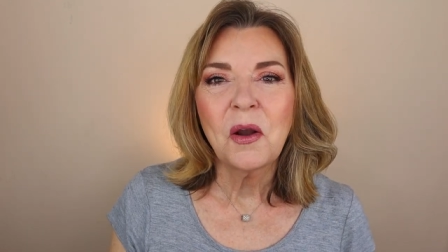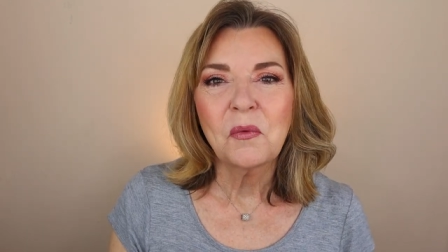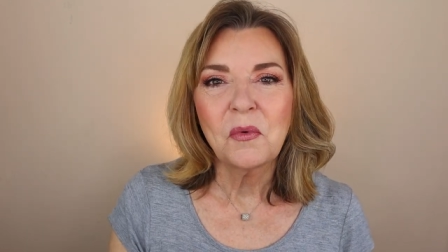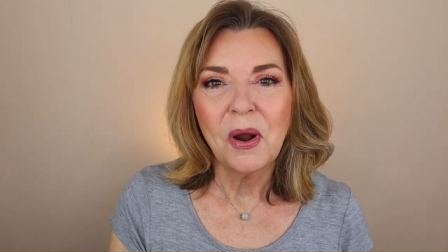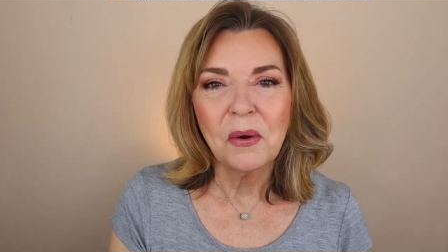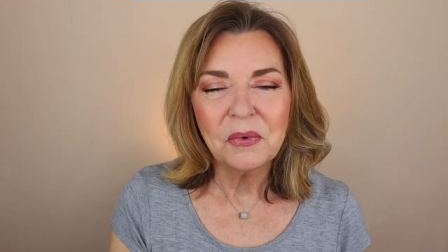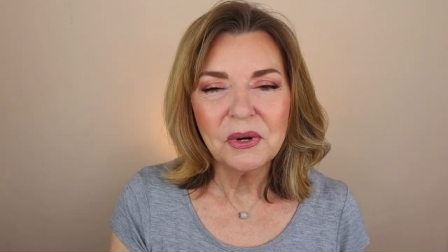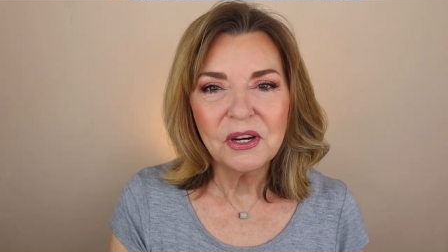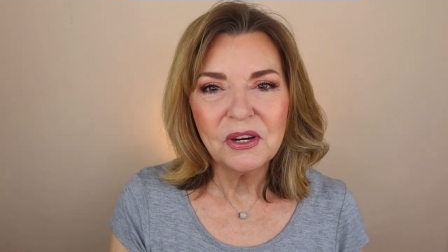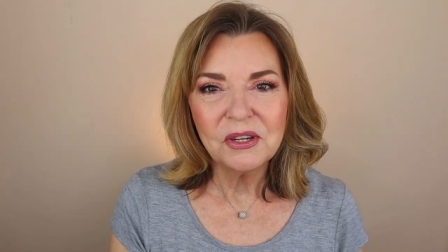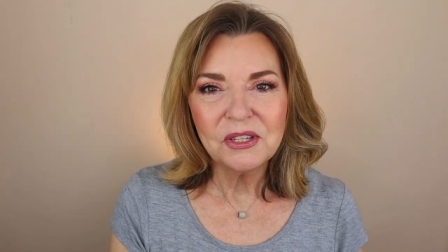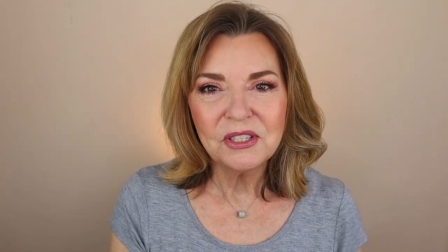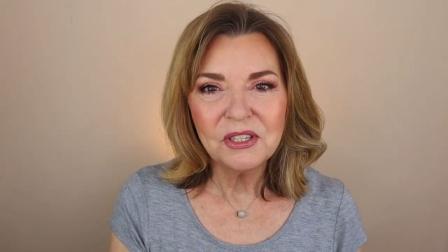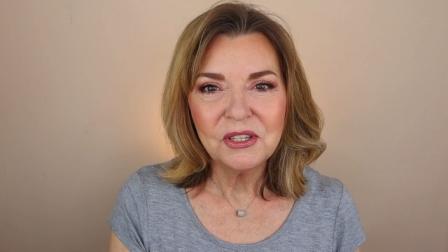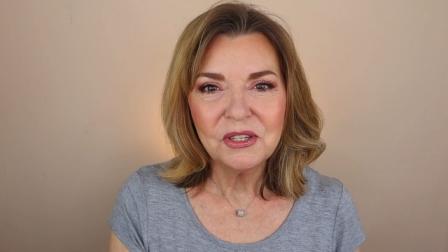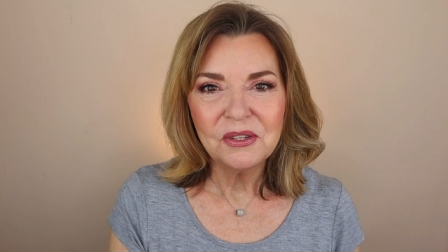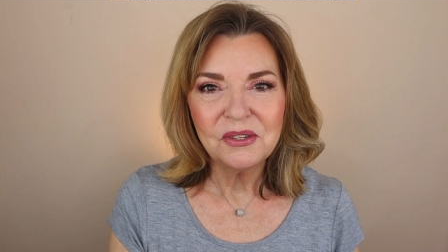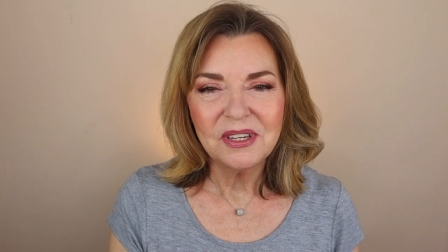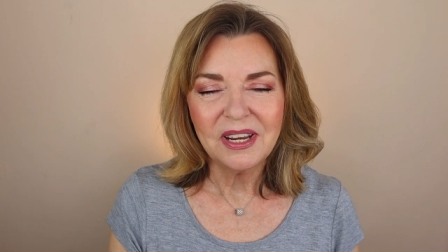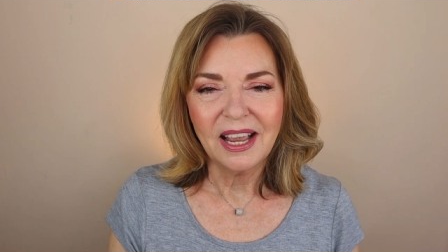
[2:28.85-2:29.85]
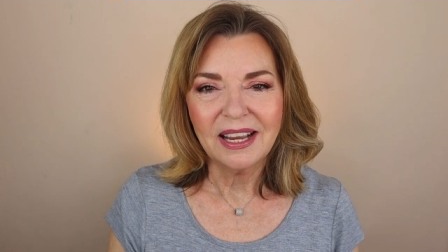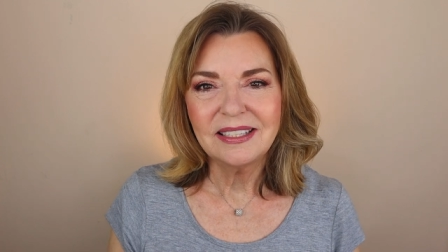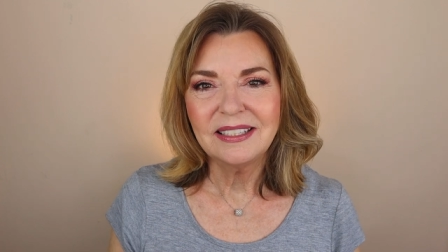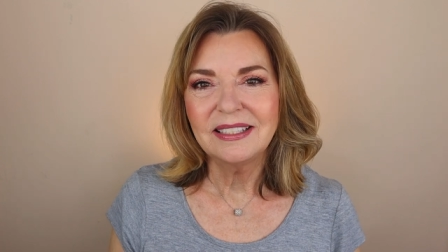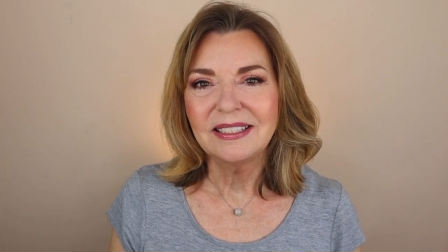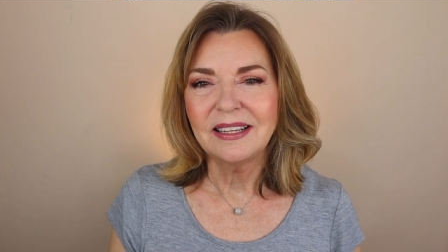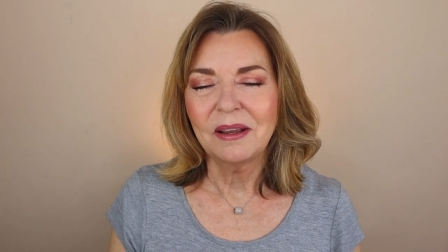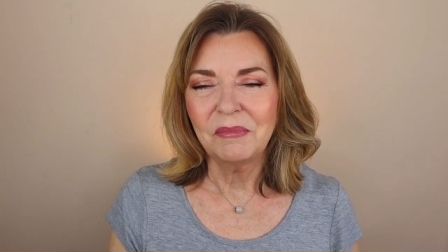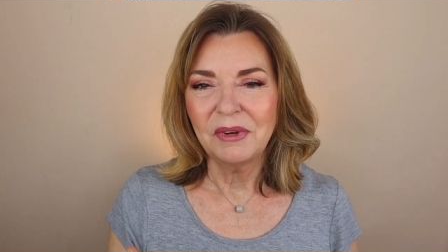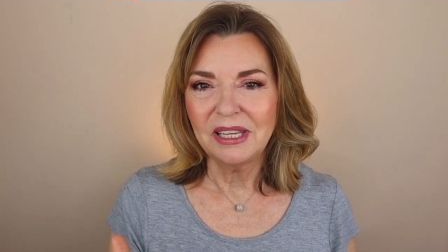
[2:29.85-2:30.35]
What we're going to do
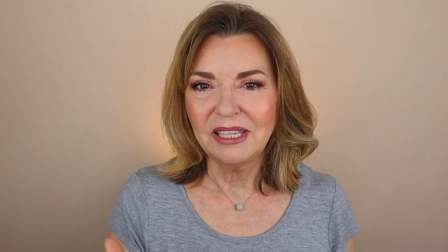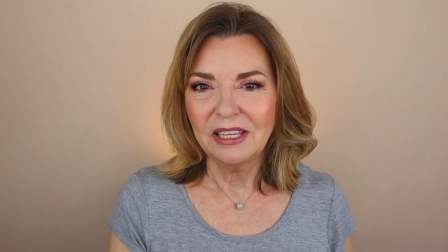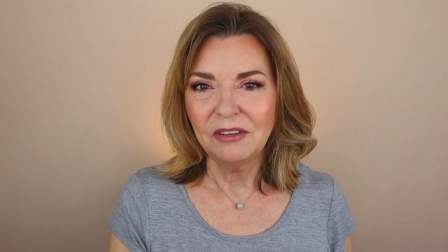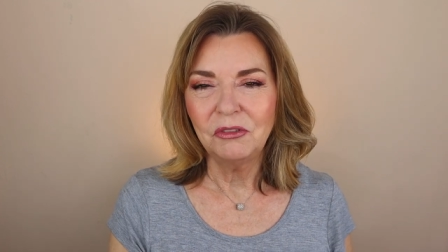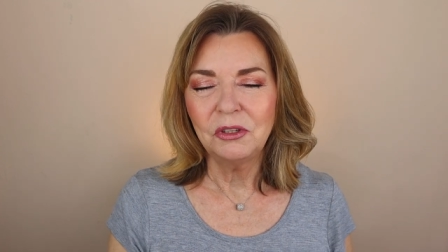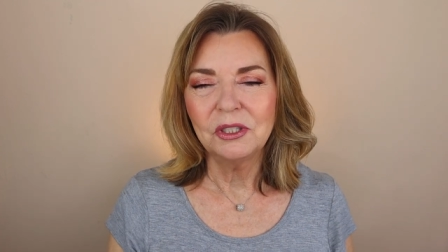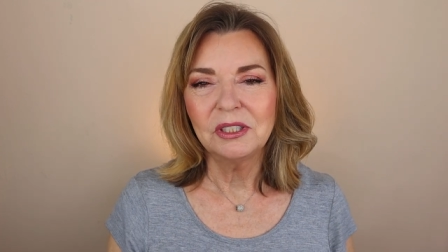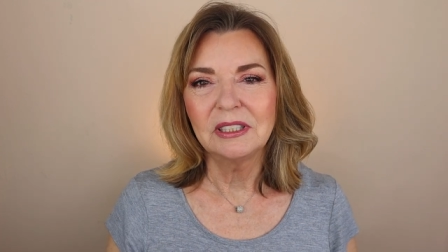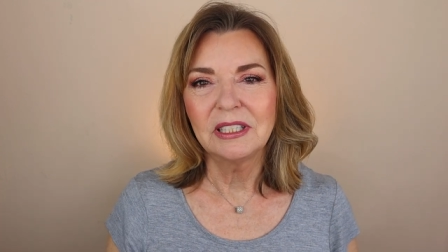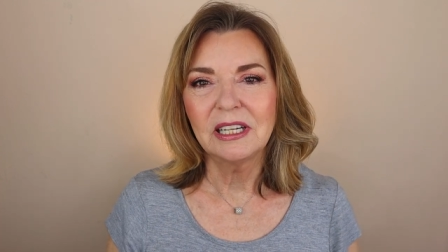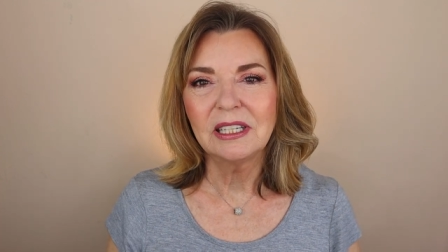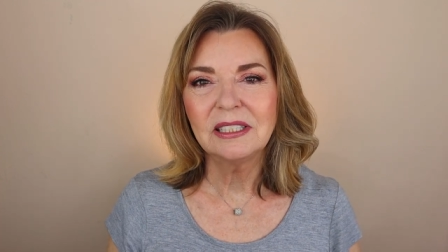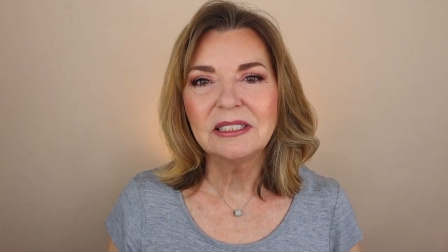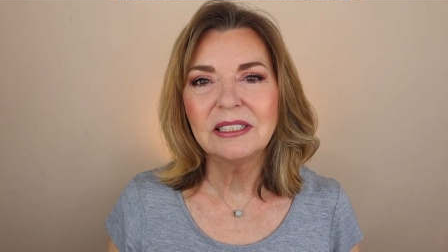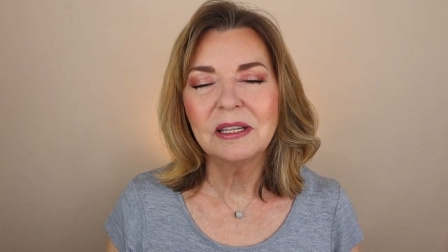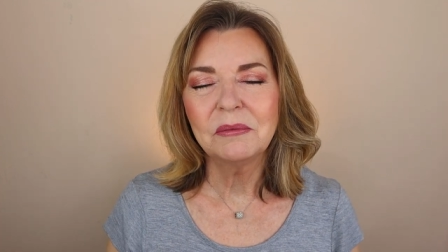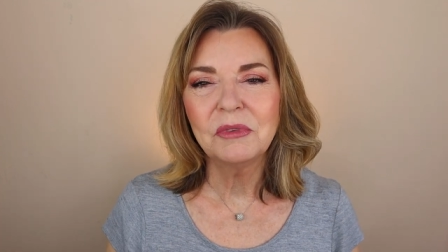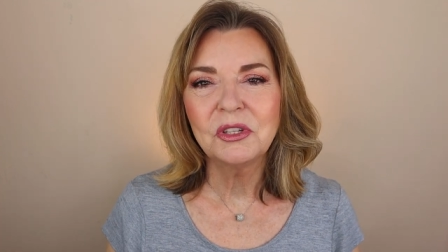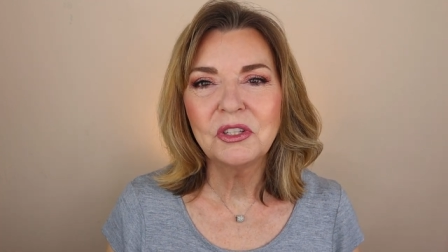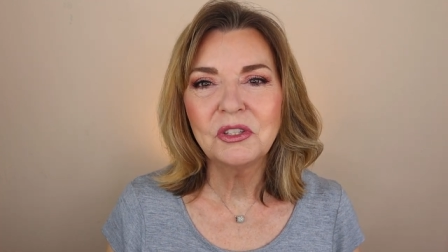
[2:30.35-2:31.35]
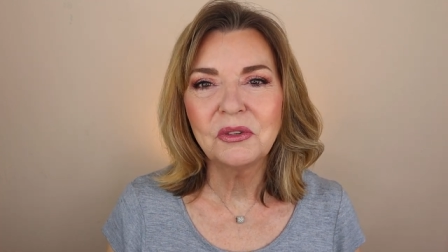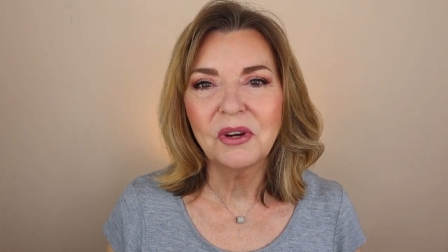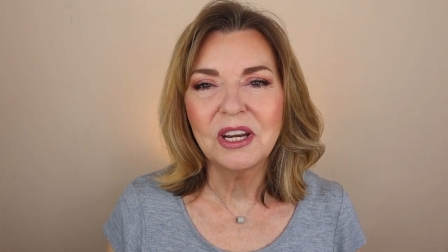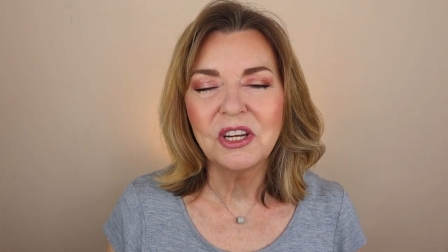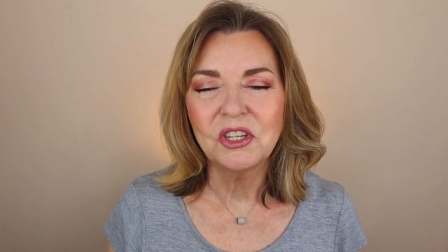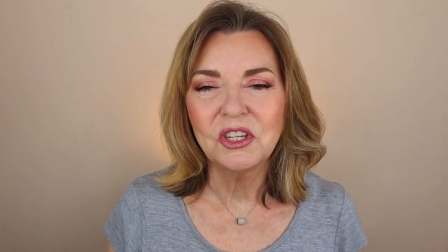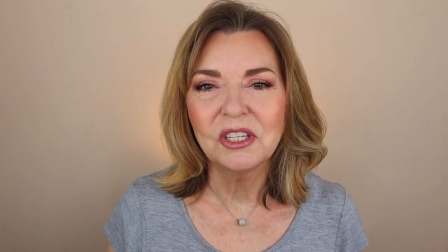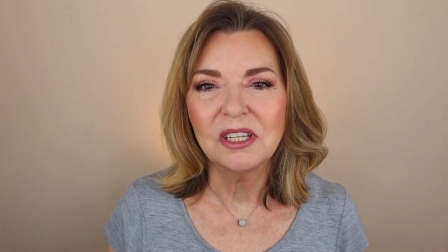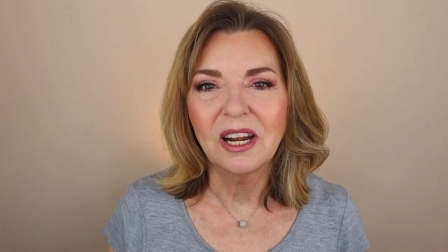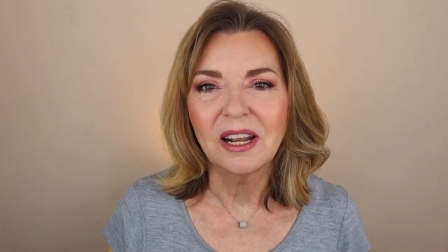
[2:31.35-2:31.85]
next is I'm going to give you a little
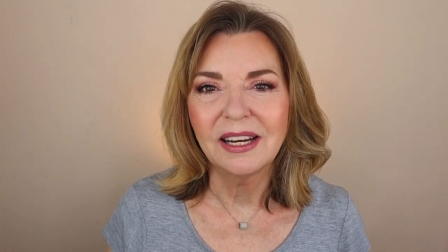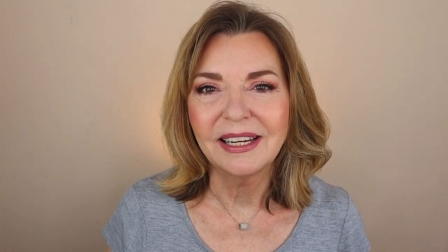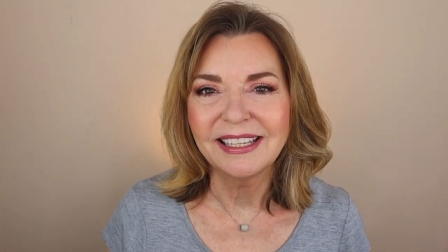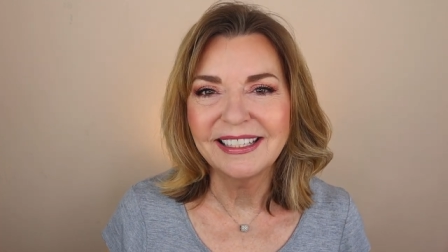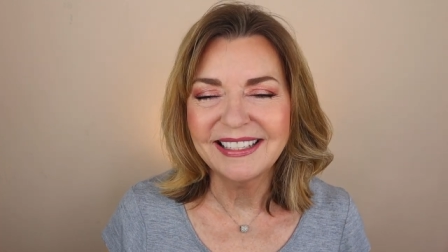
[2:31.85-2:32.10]
demonstration on